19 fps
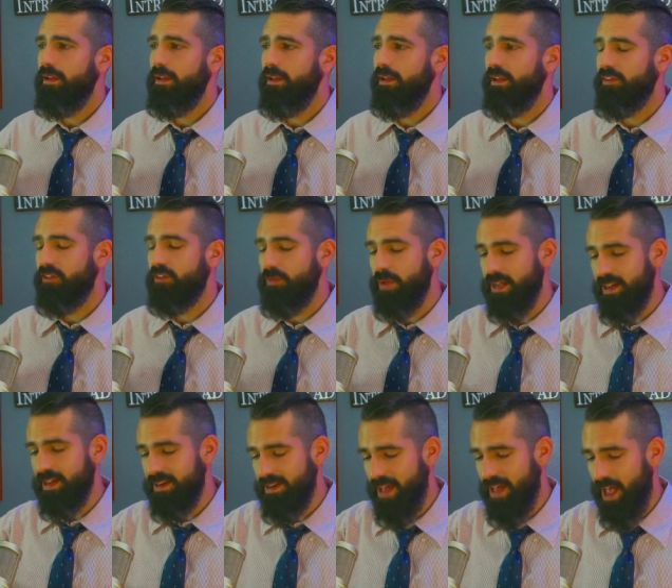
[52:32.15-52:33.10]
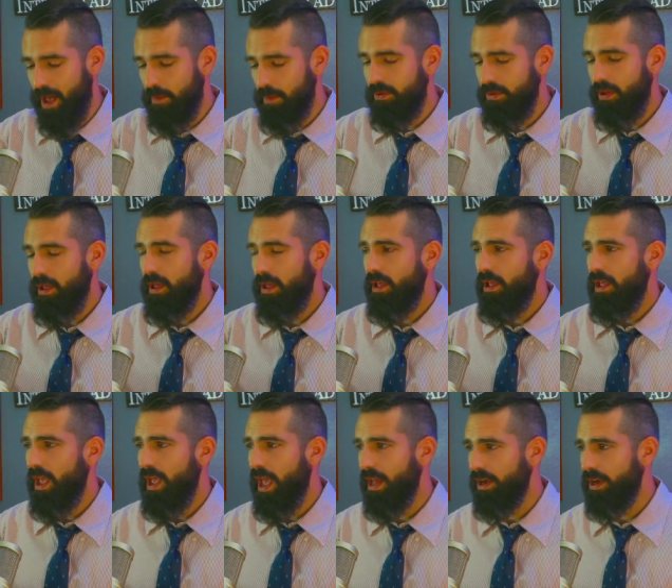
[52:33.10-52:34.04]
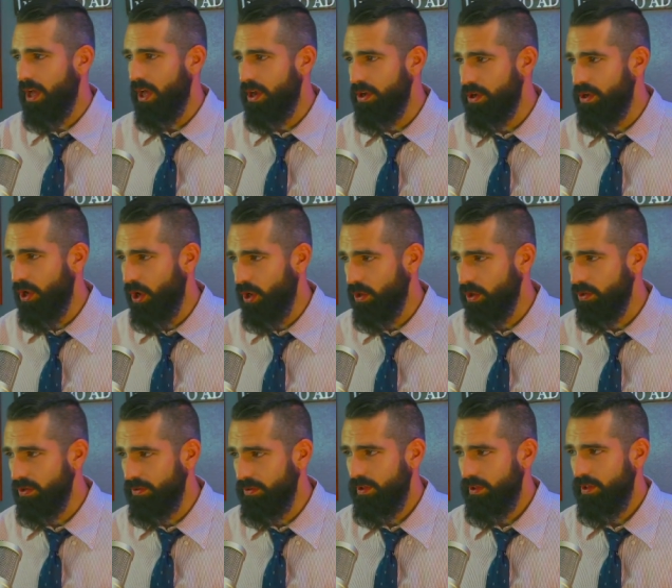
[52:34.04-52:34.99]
It's to be condemned and annulled,